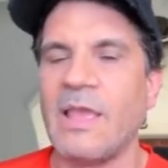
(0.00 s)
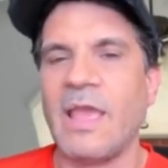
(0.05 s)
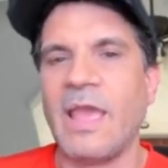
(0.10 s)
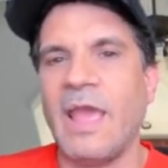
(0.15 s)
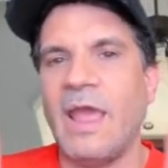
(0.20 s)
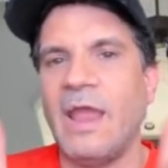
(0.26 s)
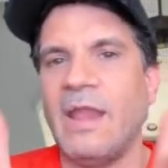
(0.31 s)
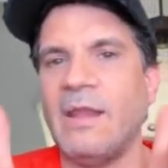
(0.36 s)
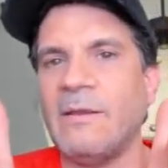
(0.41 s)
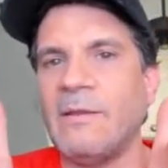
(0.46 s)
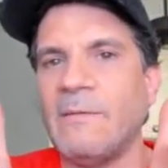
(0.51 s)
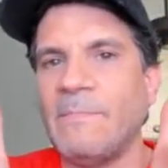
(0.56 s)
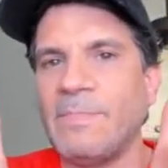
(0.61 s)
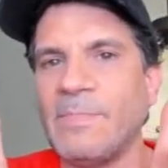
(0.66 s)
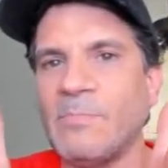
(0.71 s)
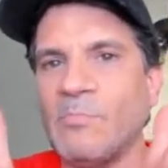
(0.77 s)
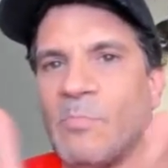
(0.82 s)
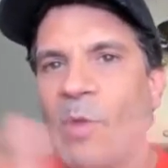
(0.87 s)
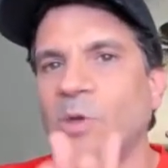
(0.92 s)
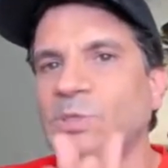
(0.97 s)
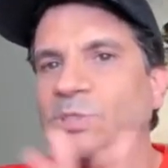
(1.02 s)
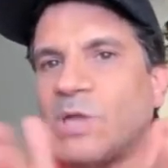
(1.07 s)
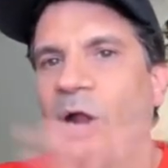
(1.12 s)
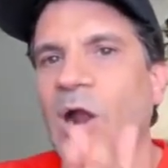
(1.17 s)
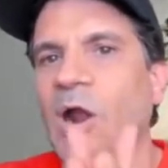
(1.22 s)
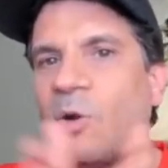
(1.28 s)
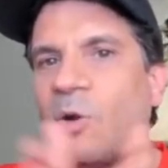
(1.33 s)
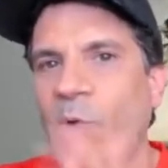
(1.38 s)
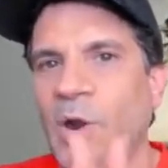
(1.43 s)
And most
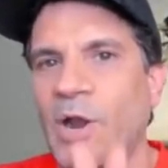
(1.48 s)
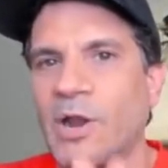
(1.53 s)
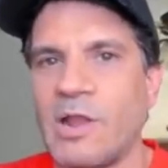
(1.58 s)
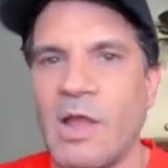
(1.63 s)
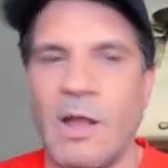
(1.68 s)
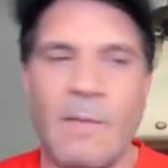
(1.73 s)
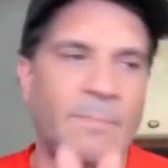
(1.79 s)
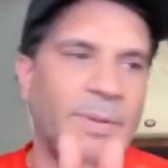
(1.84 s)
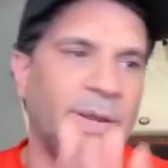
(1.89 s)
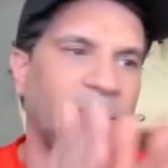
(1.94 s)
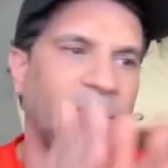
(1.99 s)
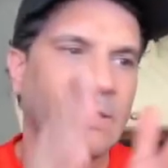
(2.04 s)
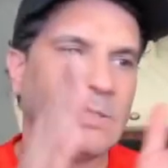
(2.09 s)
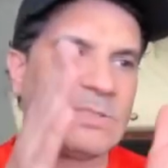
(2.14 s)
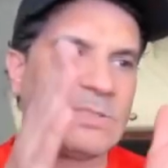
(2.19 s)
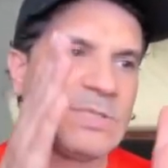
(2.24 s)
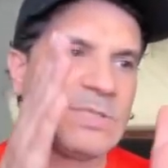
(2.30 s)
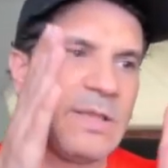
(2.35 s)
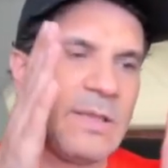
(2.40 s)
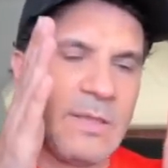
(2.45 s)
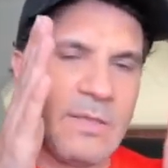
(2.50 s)
hardware companies,